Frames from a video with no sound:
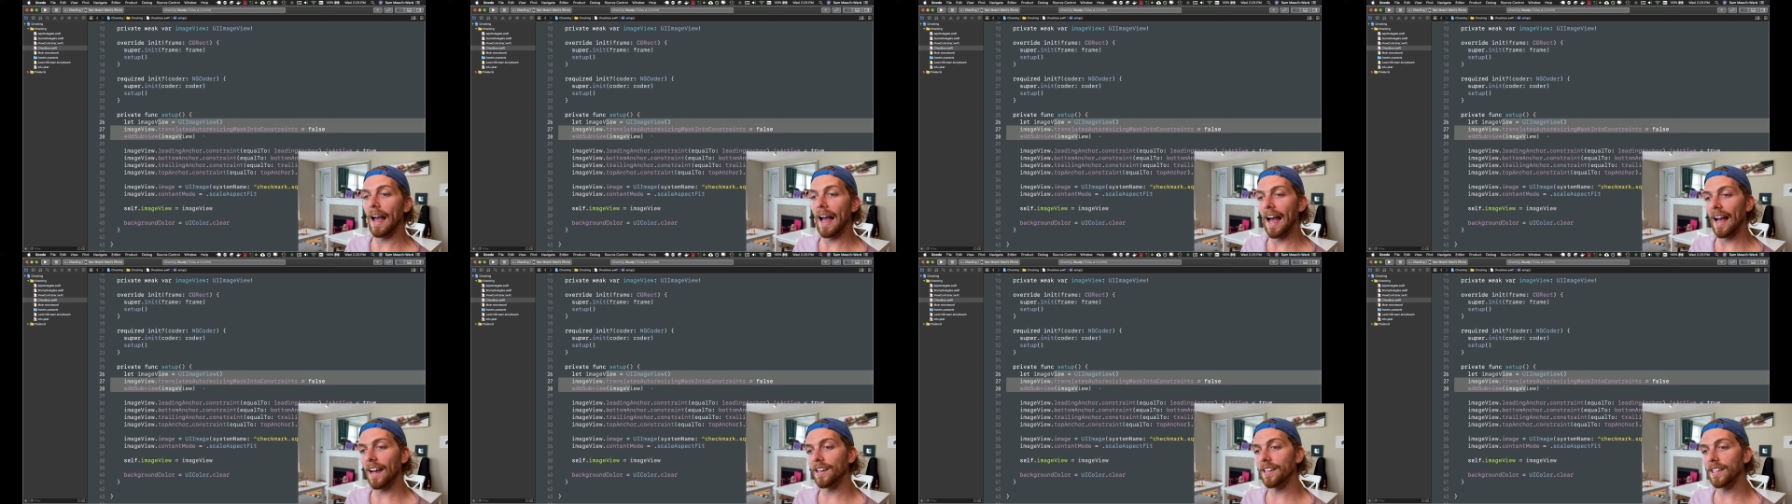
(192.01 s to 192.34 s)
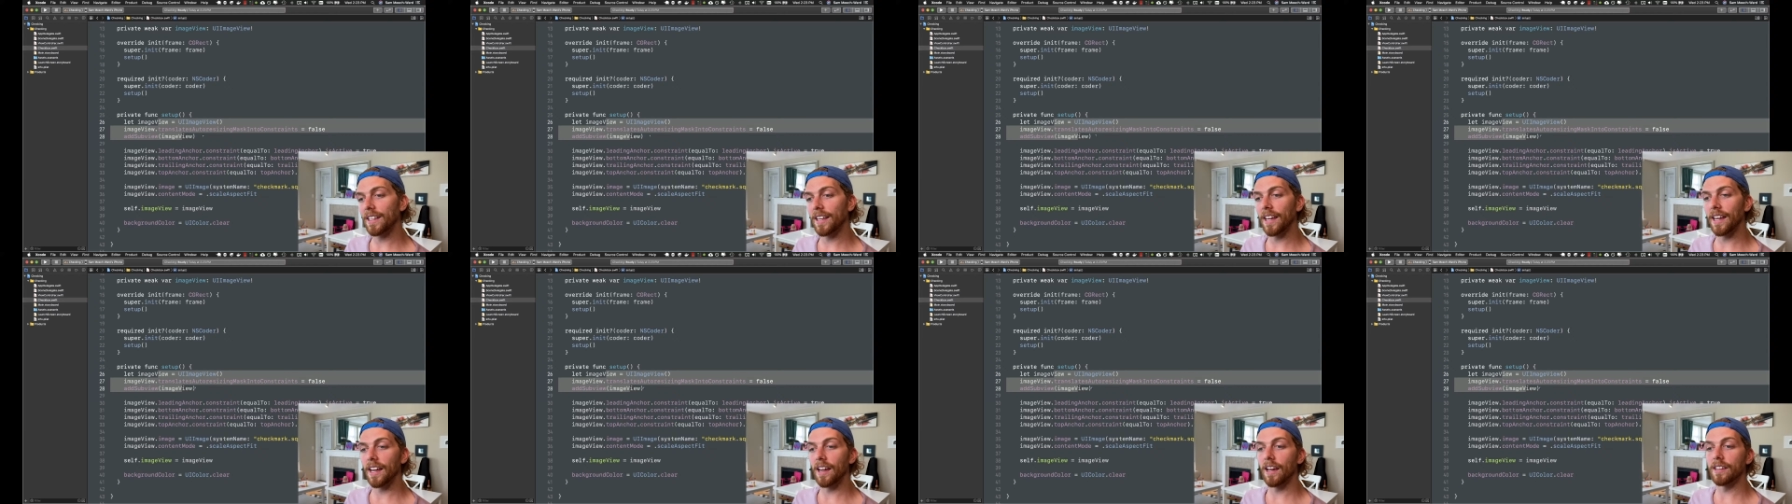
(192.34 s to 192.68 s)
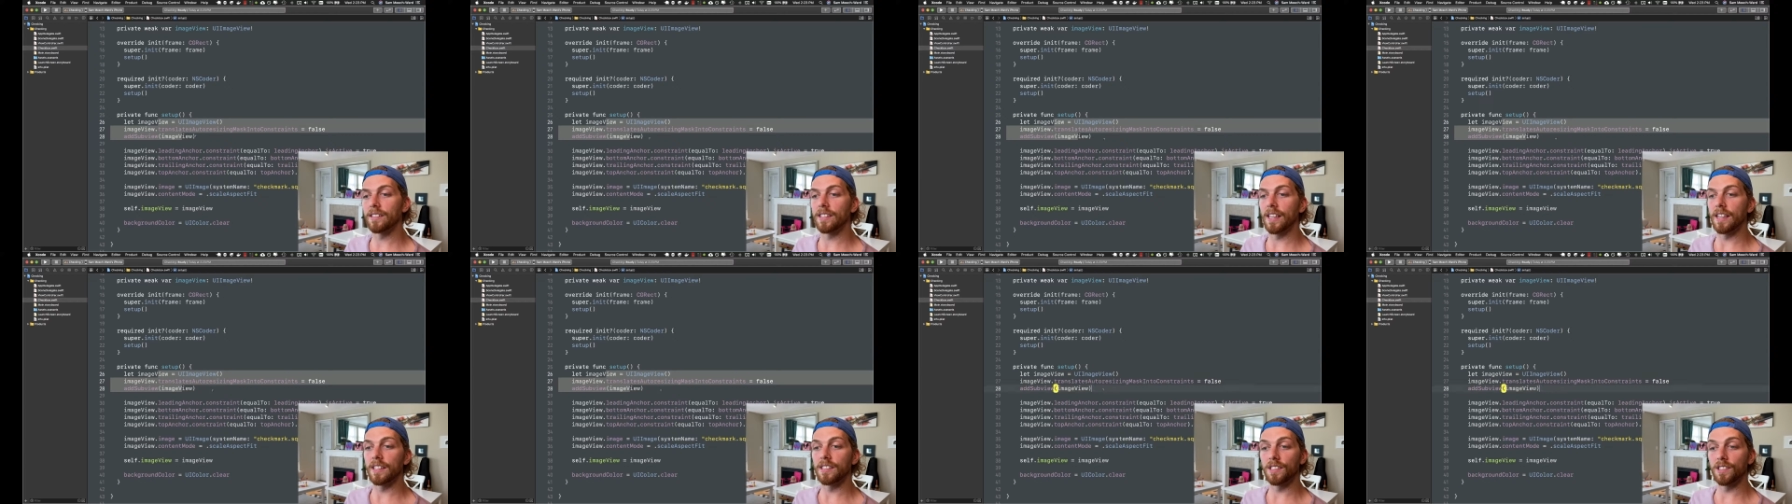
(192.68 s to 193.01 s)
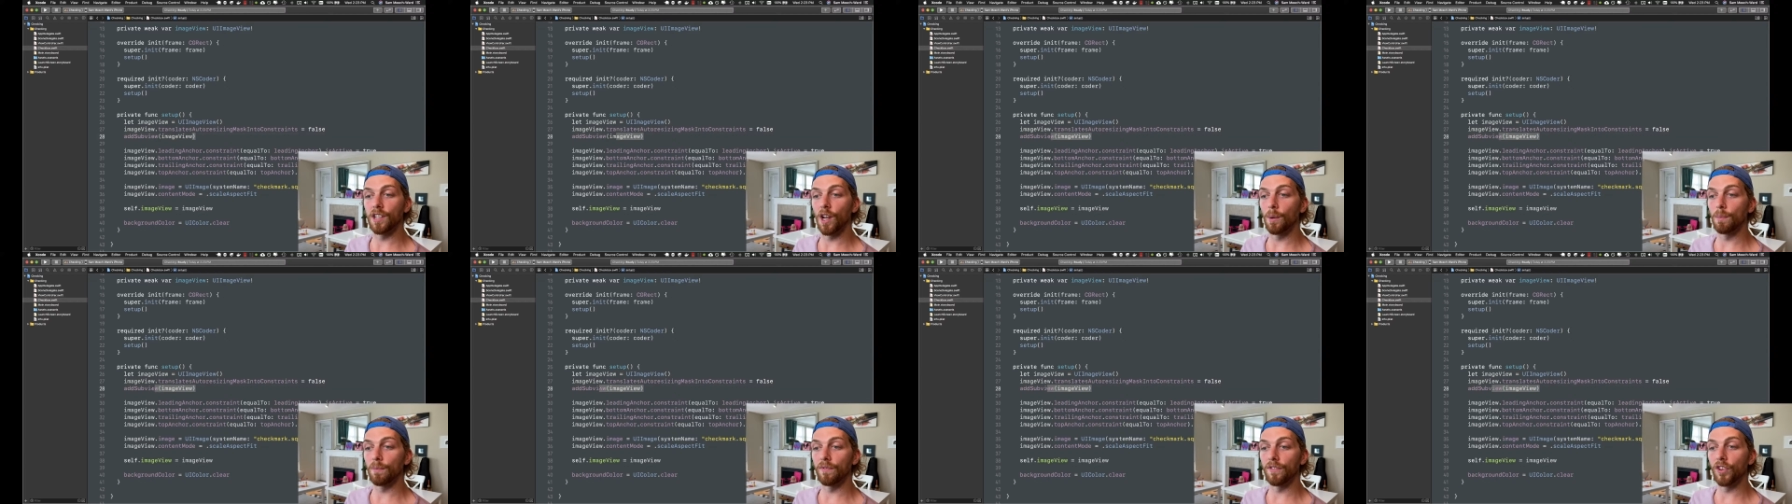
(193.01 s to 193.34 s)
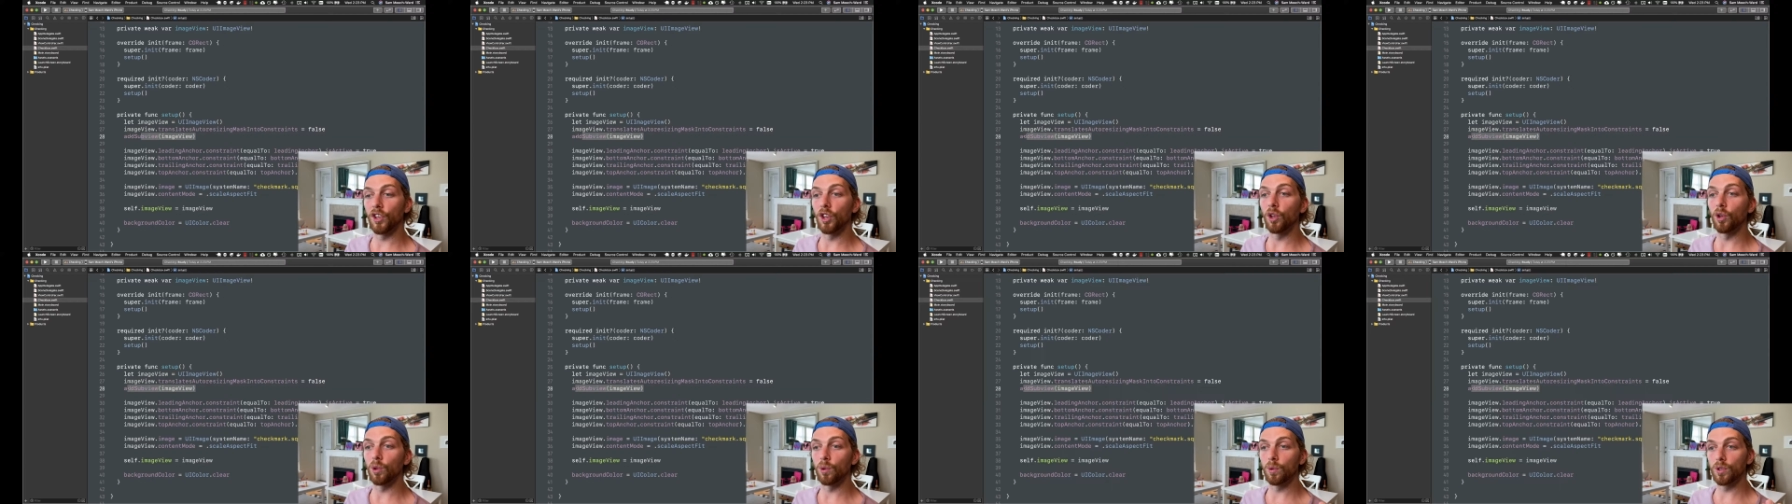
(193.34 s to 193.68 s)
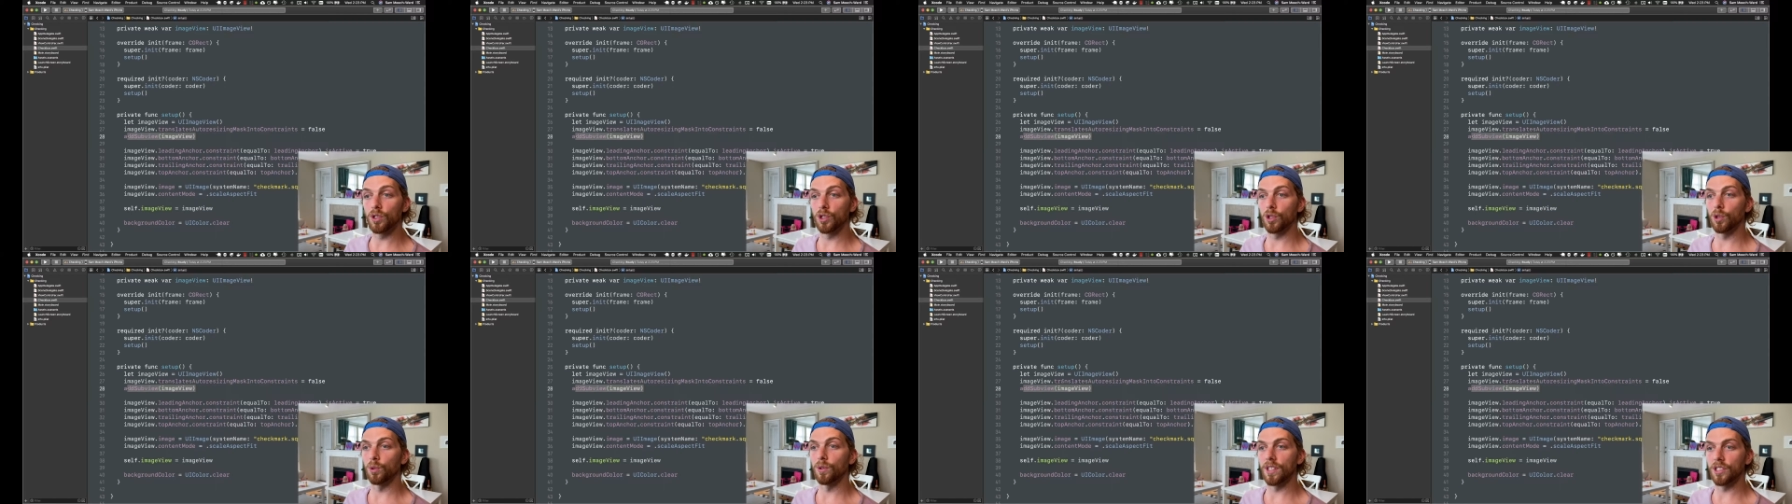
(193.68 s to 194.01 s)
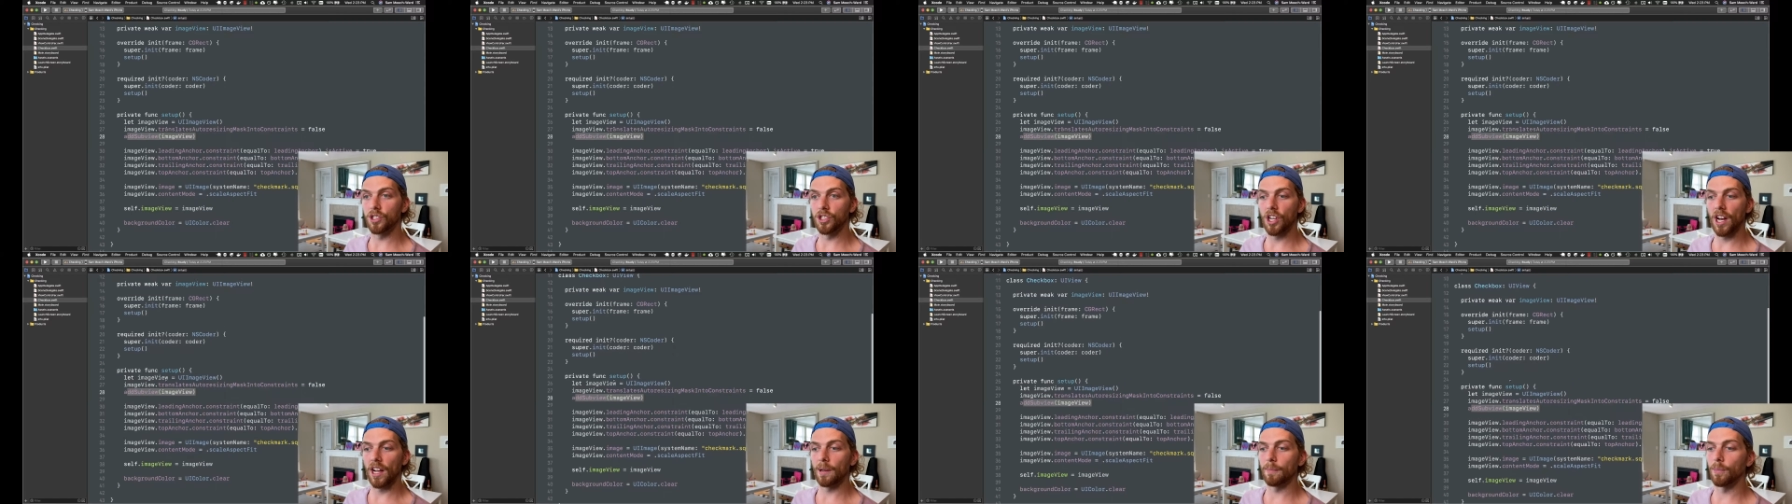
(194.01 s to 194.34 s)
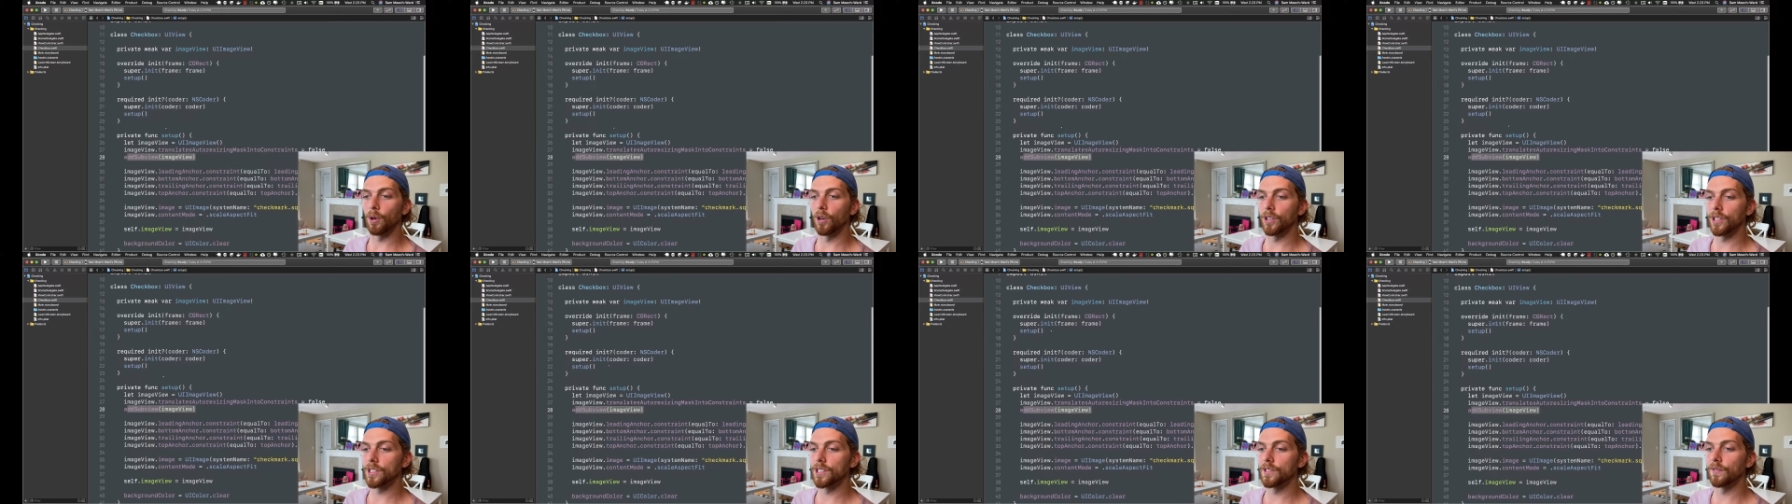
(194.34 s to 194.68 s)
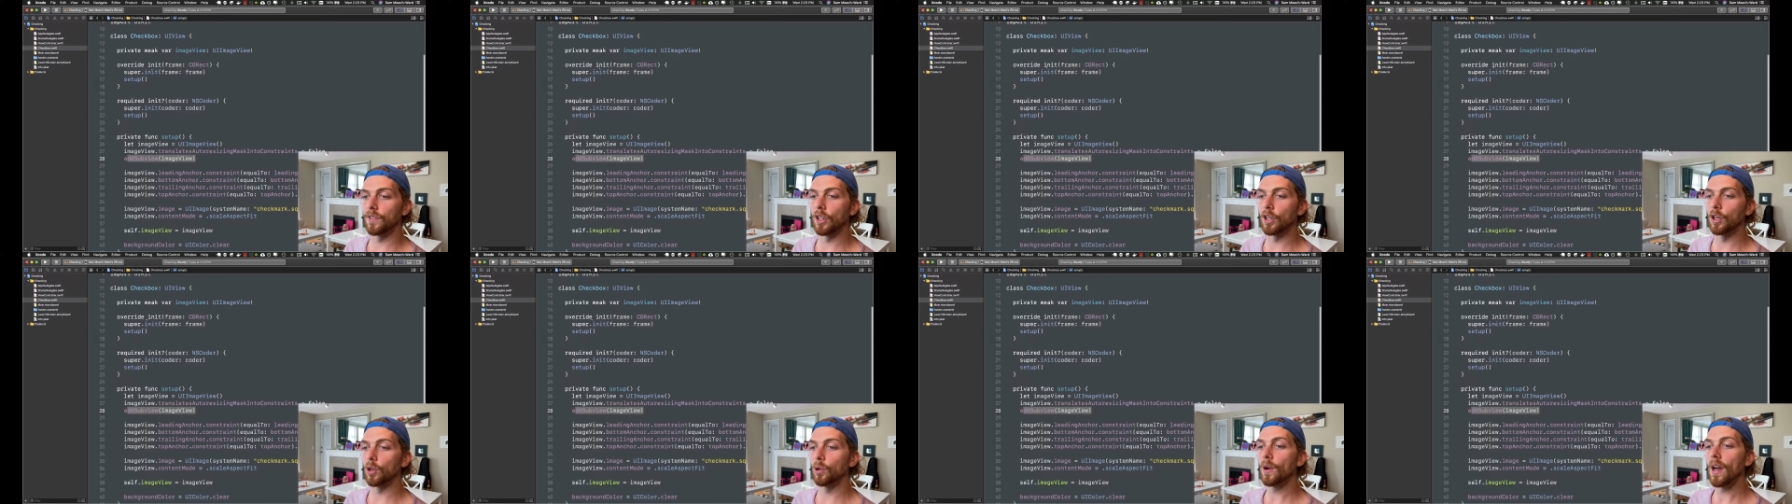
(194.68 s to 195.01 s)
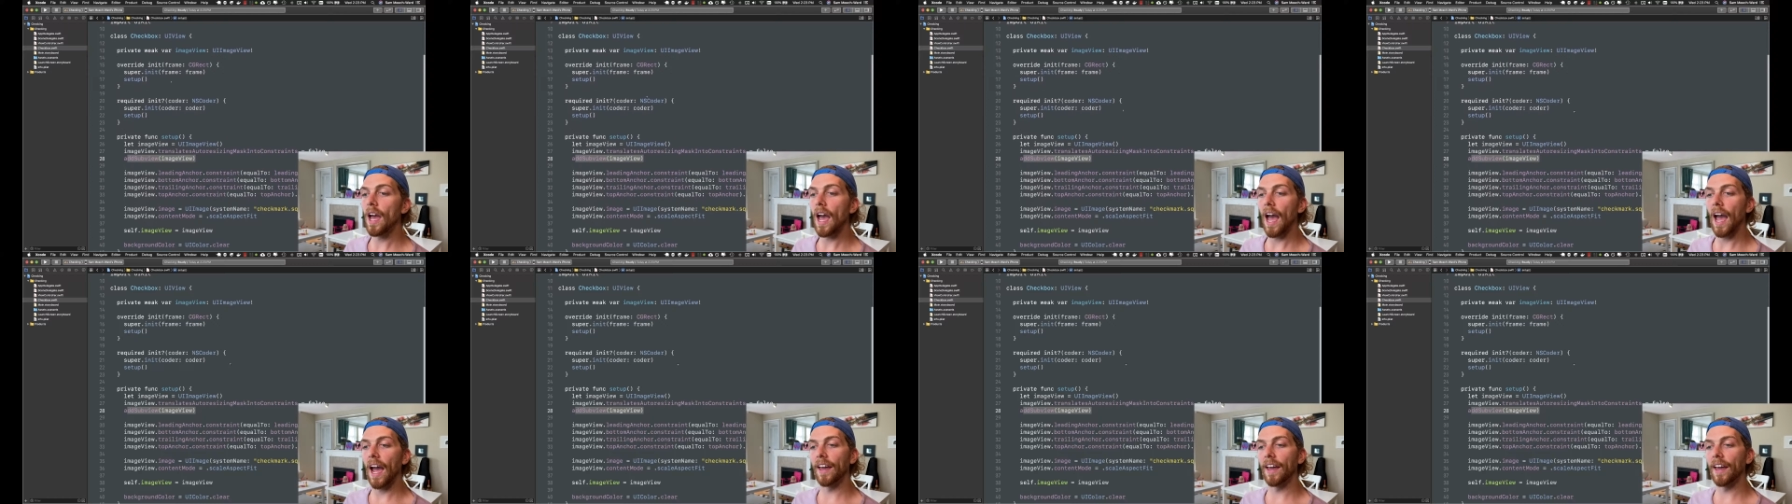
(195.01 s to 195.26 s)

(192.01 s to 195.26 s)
adding it as a subview to this checkbox view,